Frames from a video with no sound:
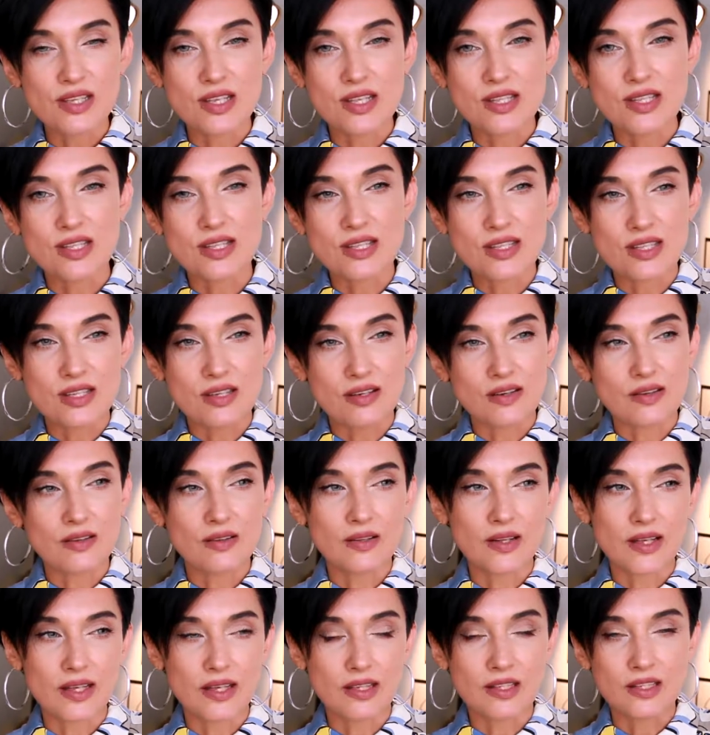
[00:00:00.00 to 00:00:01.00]
It's
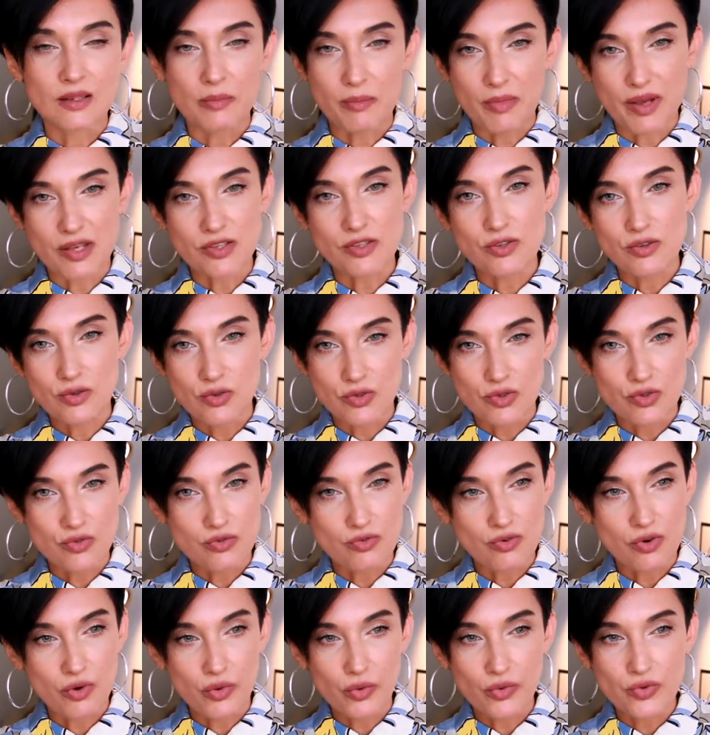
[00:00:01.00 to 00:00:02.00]
like Damascus
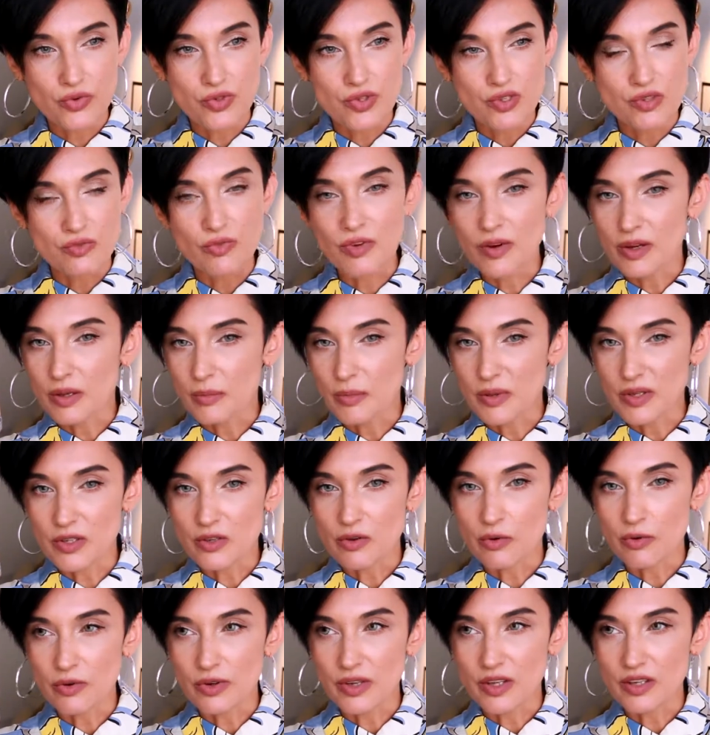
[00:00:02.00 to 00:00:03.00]
rose, very a bit
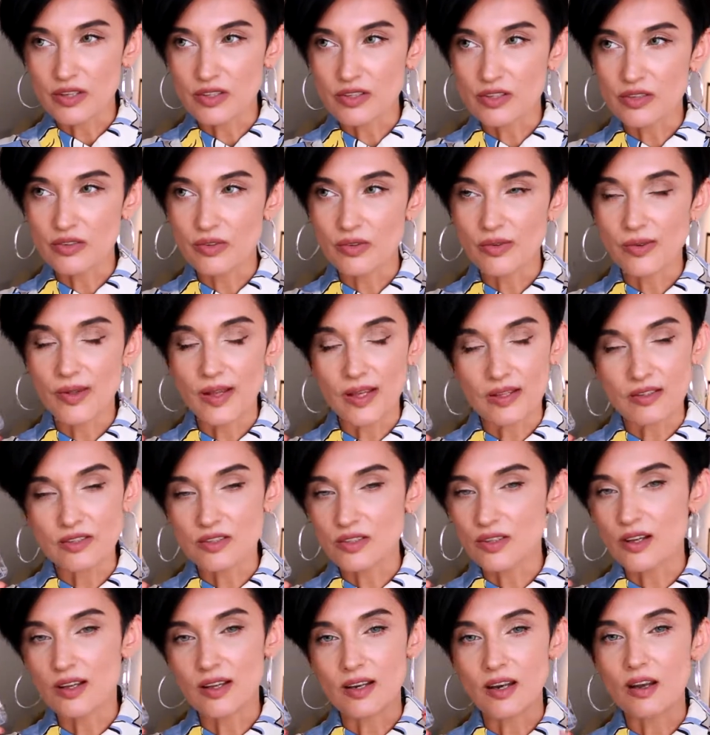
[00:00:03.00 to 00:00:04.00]
oriental,
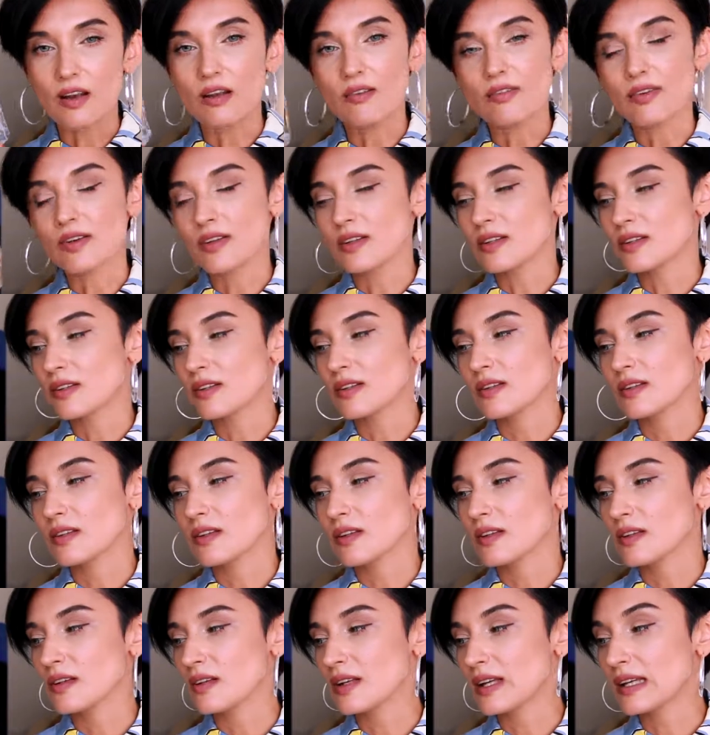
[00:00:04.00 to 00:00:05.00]
and I love it.
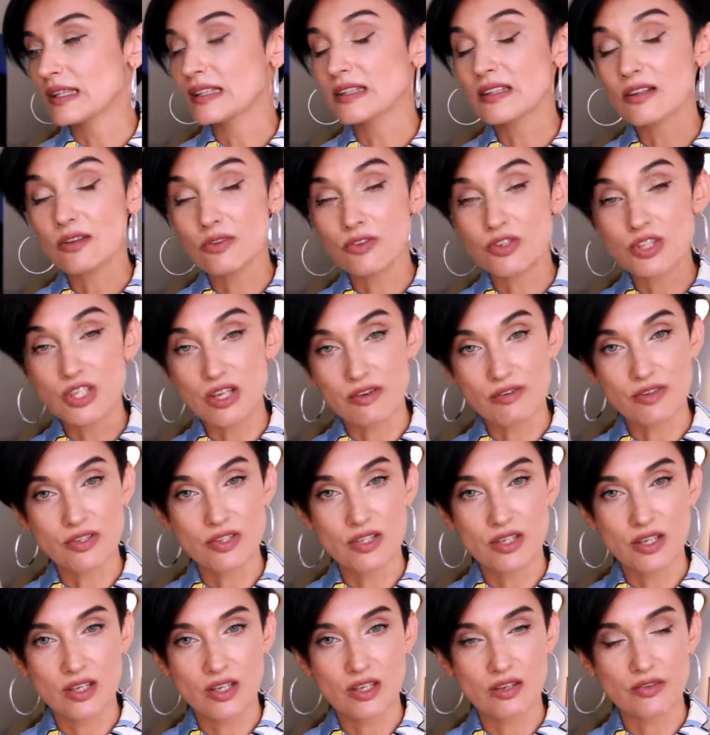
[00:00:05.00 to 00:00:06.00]
And the
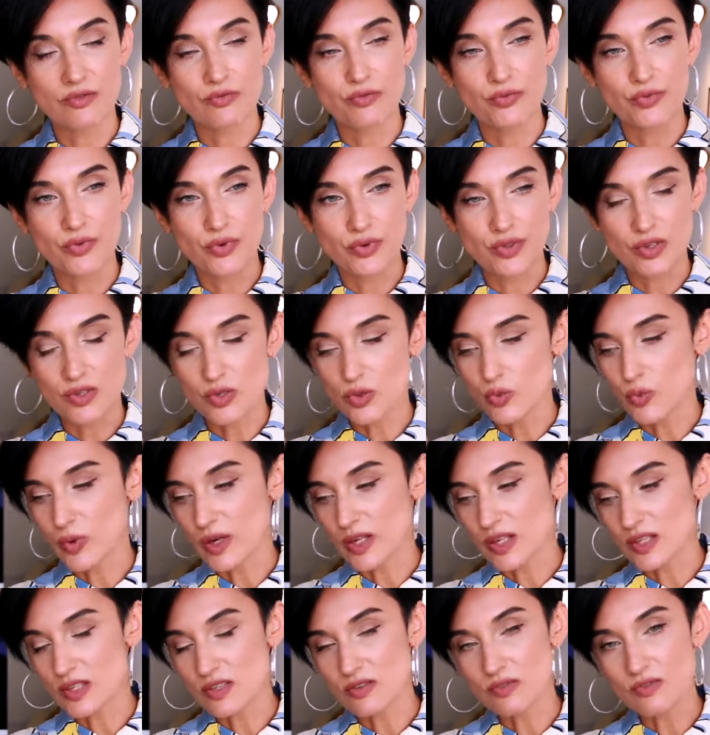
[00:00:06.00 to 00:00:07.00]
longevity for this
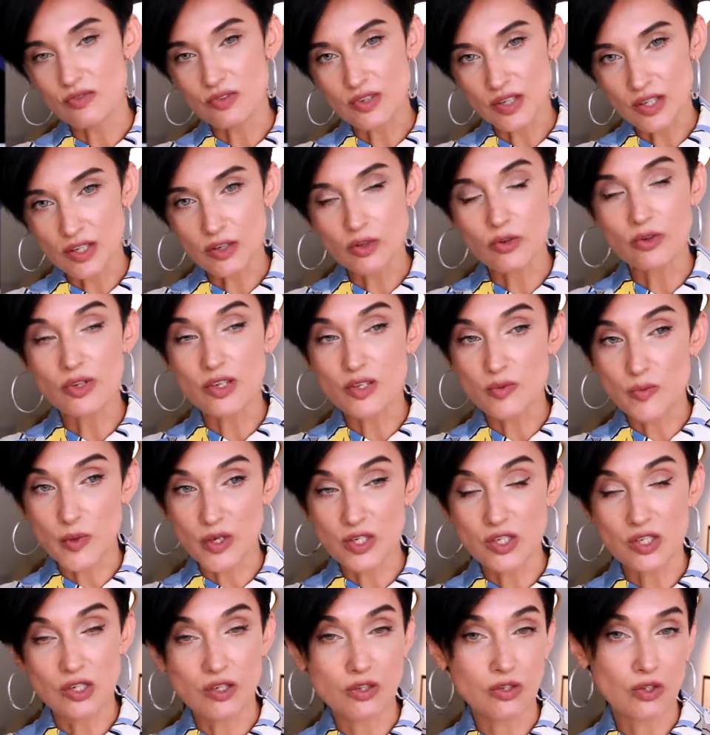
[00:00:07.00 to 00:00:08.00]
one is really good,
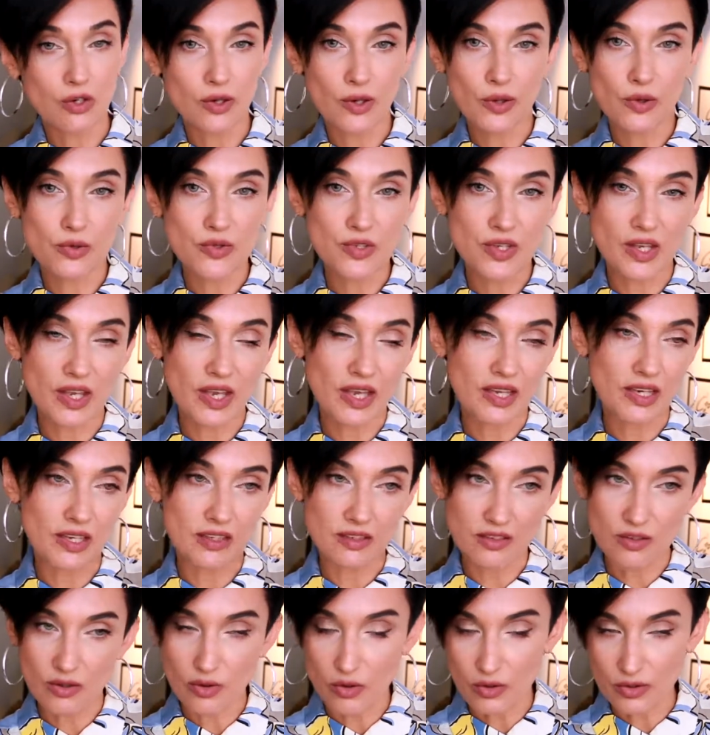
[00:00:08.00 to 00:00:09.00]
especially on clothes again
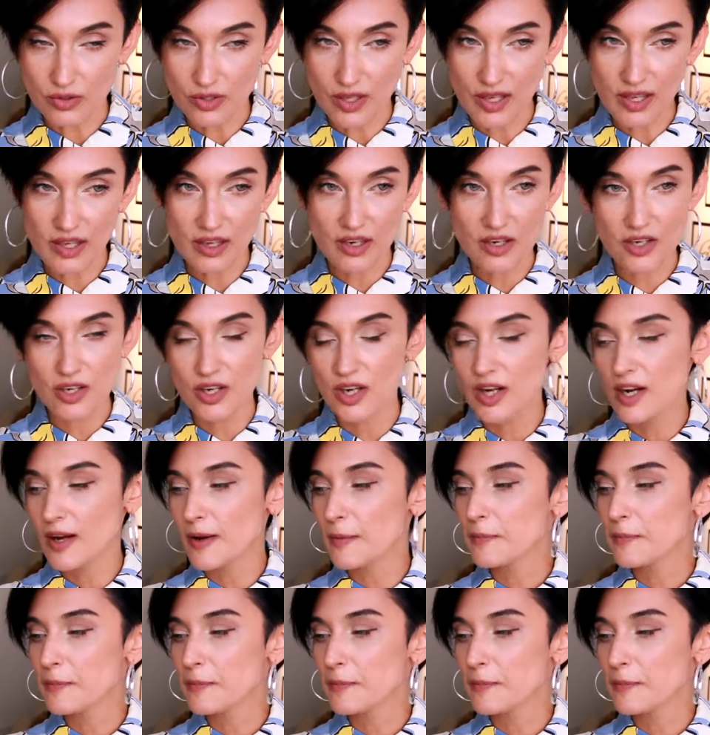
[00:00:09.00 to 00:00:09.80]
and on hair.